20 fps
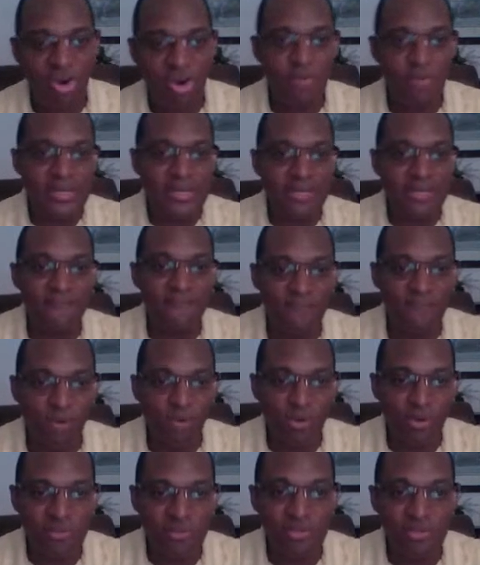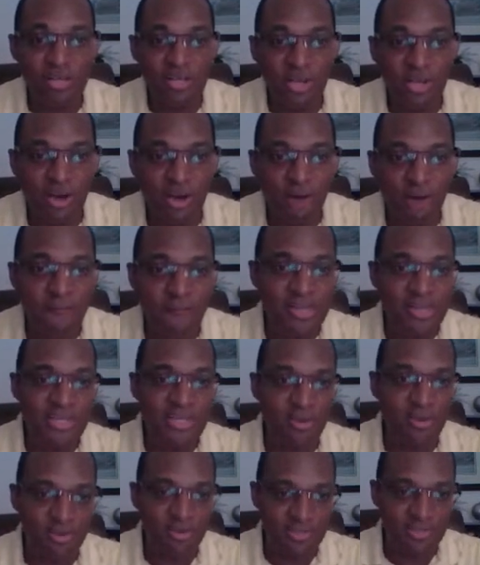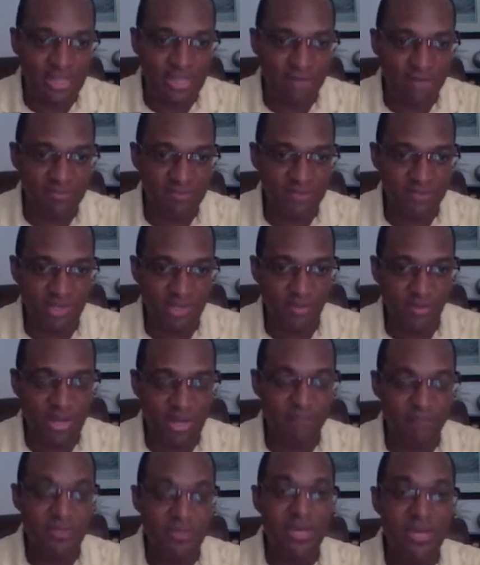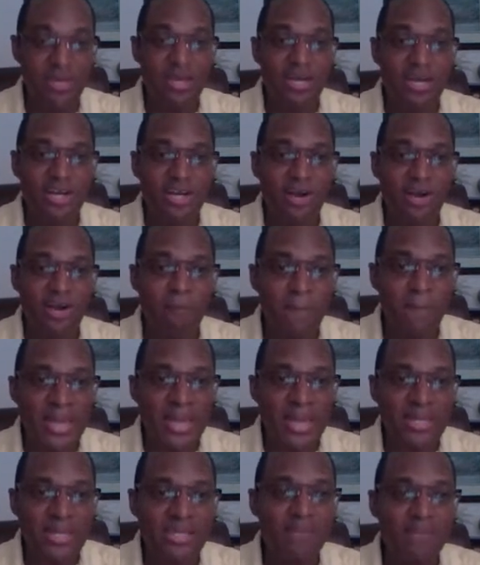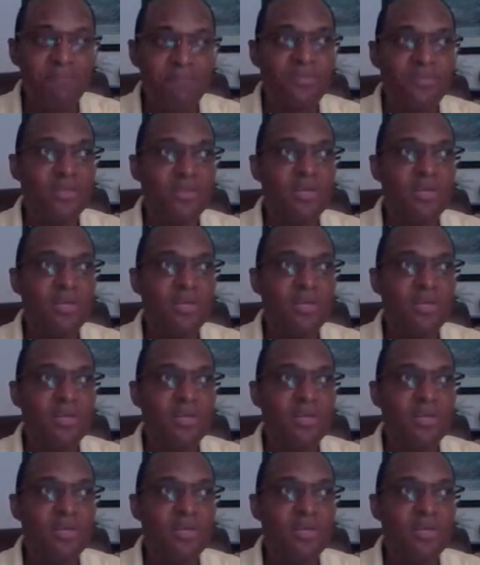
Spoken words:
or we can focus on governing ourselves very well. There are many